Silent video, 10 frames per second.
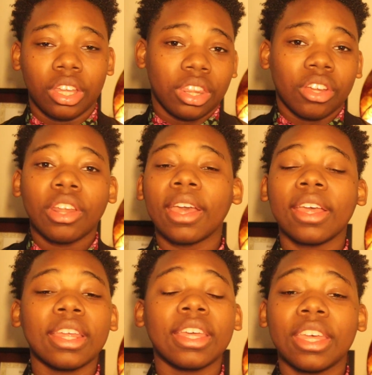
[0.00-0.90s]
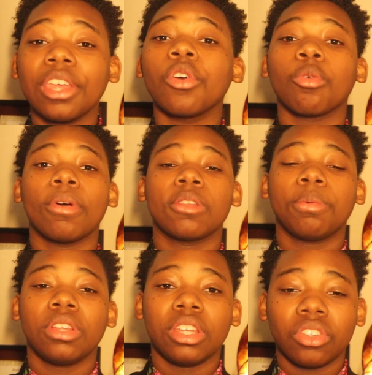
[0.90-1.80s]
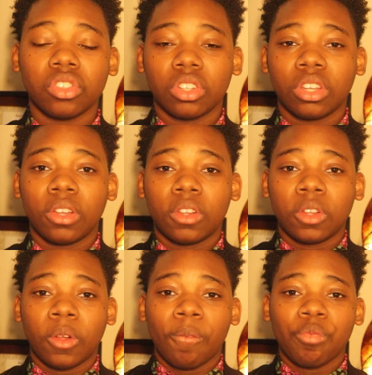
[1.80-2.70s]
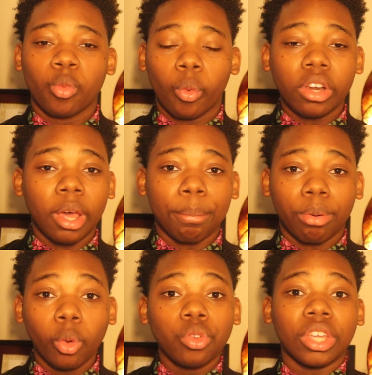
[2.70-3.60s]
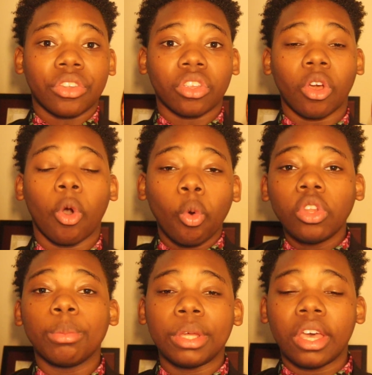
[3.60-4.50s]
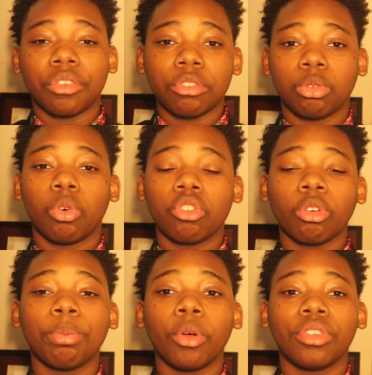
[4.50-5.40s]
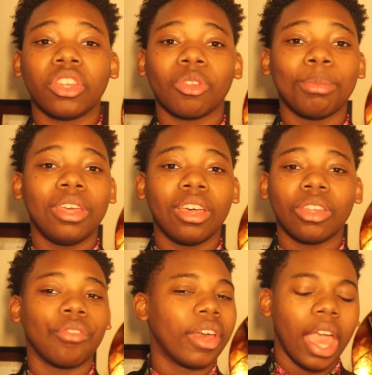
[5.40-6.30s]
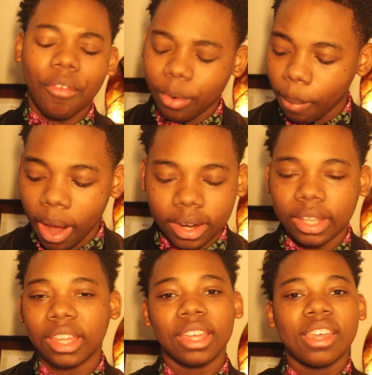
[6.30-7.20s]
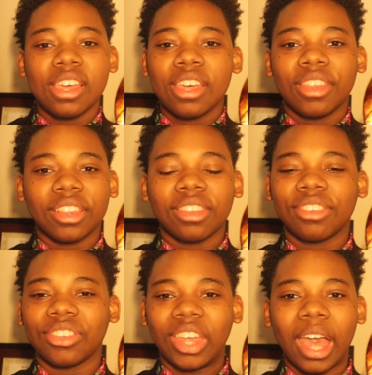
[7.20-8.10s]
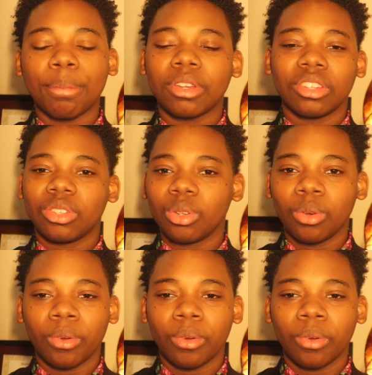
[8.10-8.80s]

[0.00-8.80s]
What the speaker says: and they're not getting killed by the police. We're not protesting only because of George. We're protesting because of everybody that this is happening to.